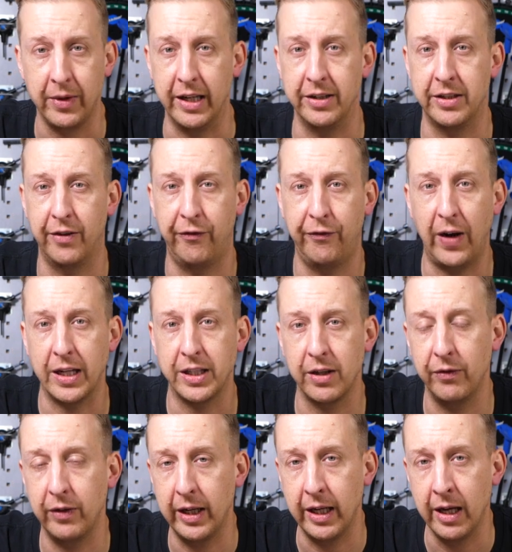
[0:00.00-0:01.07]
It's
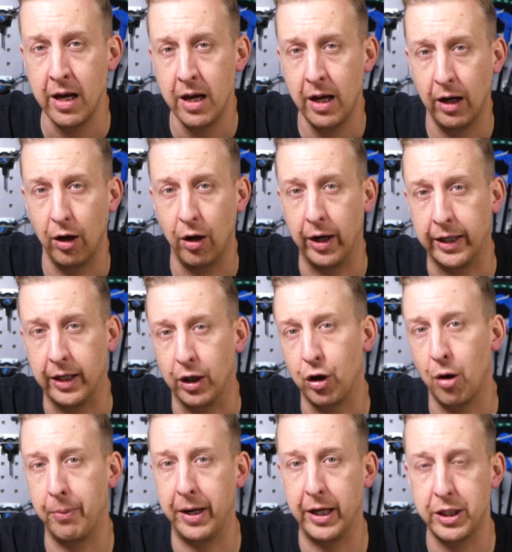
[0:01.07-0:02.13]
effectively like a
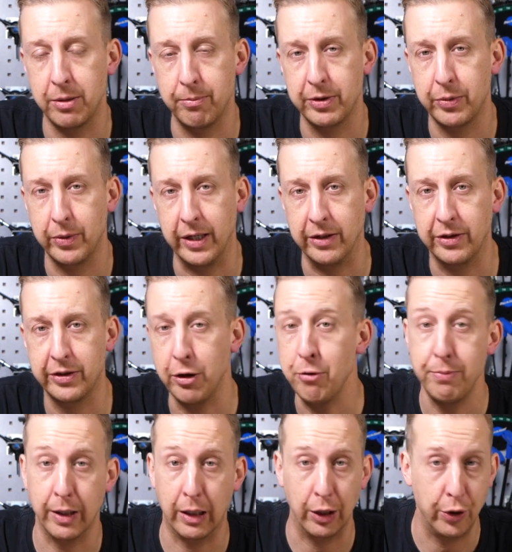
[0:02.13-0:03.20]
combination between
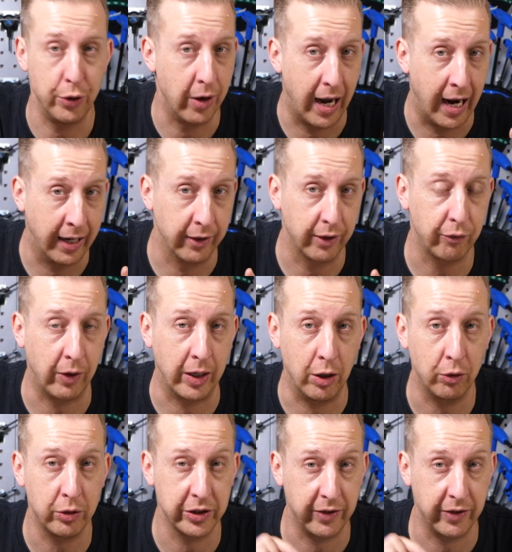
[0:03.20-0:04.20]
super glue and thread lock.